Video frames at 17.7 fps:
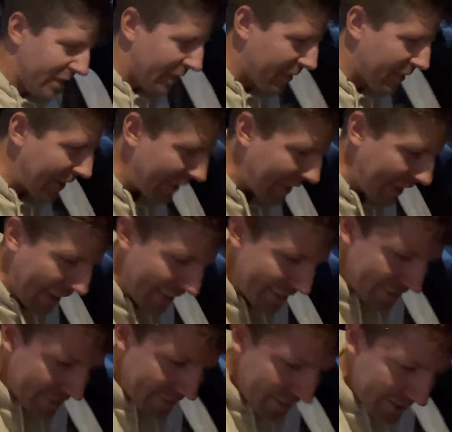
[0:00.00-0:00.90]
We got the
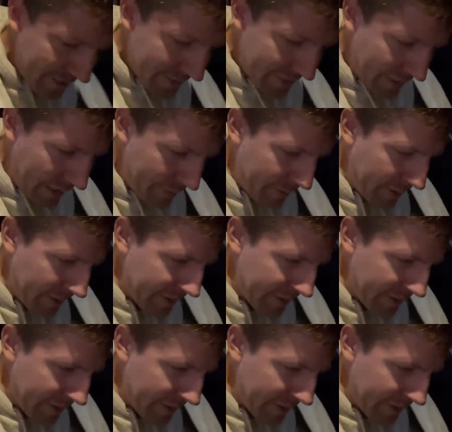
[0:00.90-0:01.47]
hatches closed up.